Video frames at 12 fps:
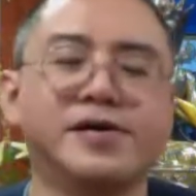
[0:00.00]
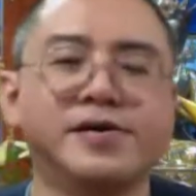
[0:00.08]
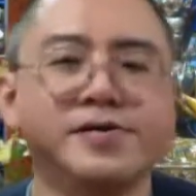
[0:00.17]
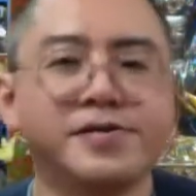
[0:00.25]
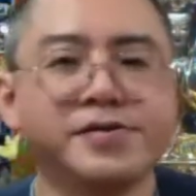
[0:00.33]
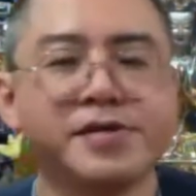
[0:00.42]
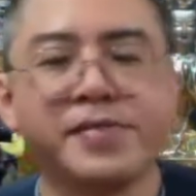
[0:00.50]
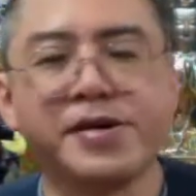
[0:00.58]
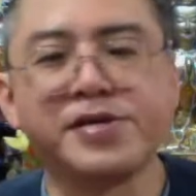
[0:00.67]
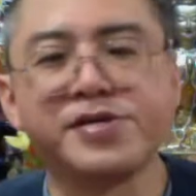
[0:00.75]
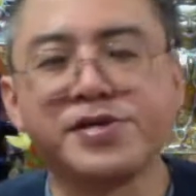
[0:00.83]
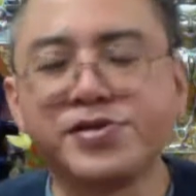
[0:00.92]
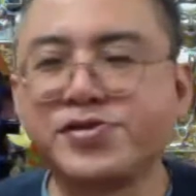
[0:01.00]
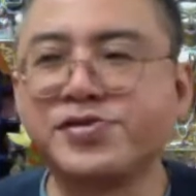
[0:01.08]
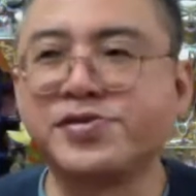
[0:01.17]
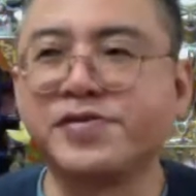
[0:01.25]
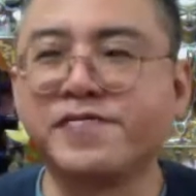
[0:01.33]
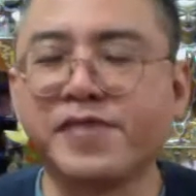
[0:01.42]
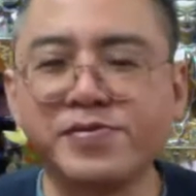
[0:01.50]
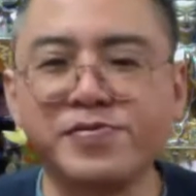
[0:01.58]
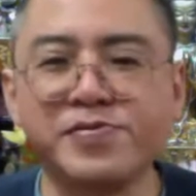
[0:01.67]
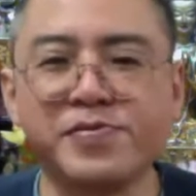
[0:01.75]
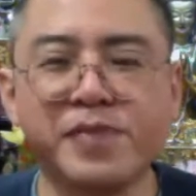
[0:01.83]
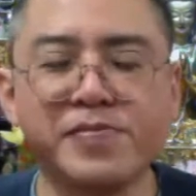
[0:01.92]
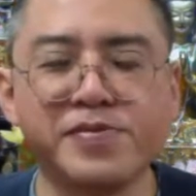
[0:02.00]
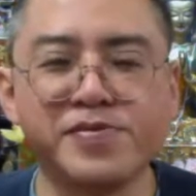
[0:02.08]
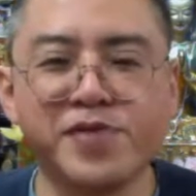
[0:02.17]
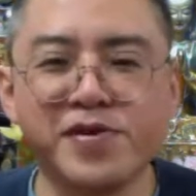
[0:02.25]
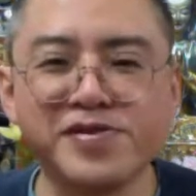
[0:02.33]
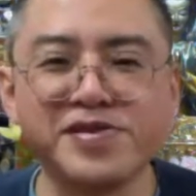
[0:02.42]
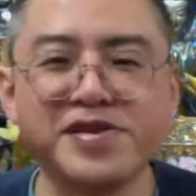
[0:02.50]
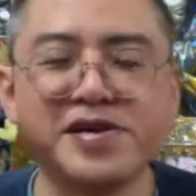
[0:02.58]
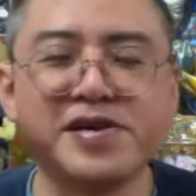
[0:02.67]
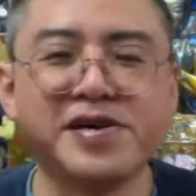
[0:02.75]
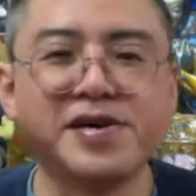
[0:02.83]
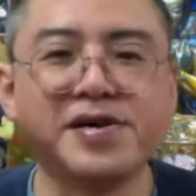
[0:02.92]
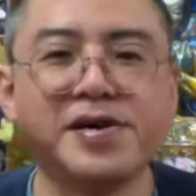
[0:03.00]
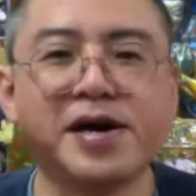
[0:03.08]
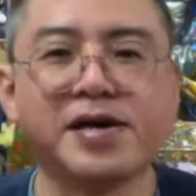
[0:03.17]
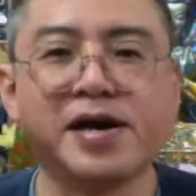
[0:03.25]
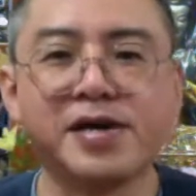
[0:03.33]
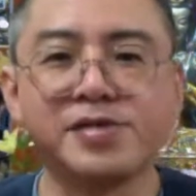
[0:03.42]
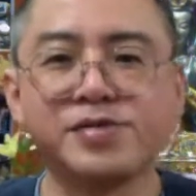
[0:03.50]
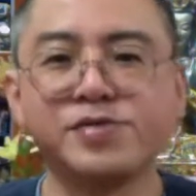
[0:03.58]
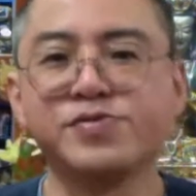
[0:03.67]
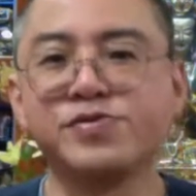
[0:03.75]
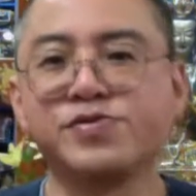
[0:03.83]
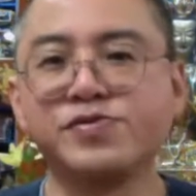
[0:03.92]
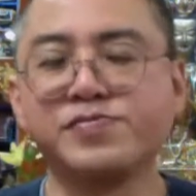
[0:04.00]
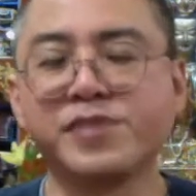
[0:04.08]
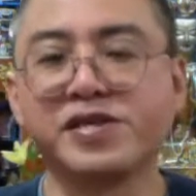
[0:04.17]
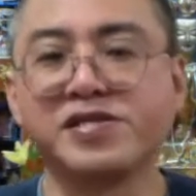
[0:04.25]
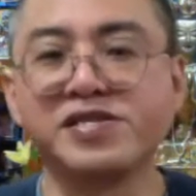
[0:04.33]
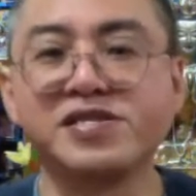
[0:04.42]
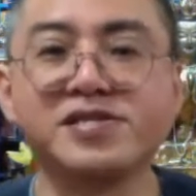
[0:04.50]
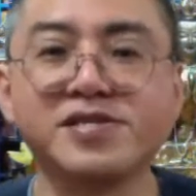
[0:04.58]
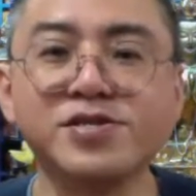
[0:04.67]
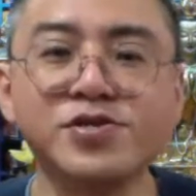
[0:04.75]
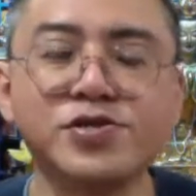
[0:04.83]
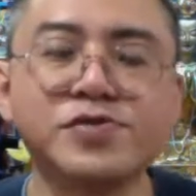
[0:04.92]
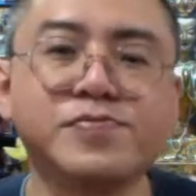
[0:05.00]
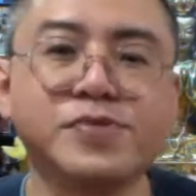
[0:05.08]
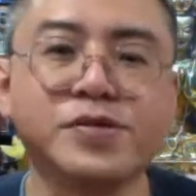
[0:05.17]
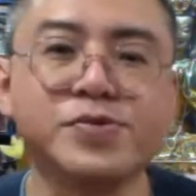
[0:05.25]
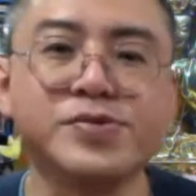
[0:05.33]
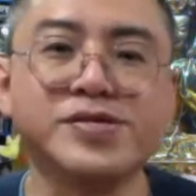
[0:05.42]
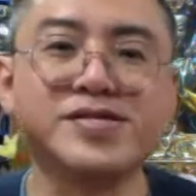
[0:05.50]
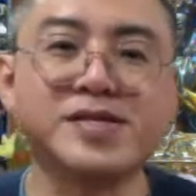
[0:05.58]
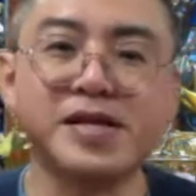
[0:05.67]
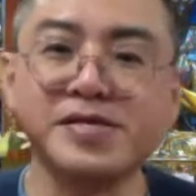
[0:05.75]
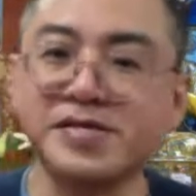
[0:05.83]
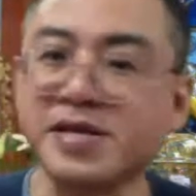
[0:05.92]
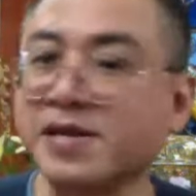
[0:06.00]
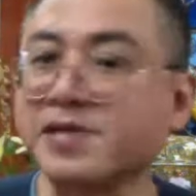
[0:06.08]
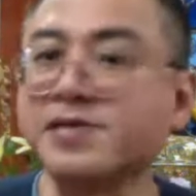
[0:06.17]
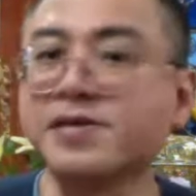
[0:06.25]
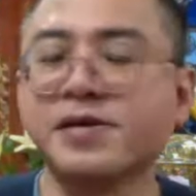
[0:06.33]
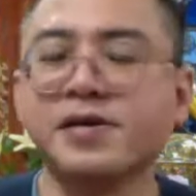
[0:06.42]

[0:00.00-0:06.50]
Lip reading: in that meditation, if I don't remember wrongly, I asked you to make a distinction between sensing,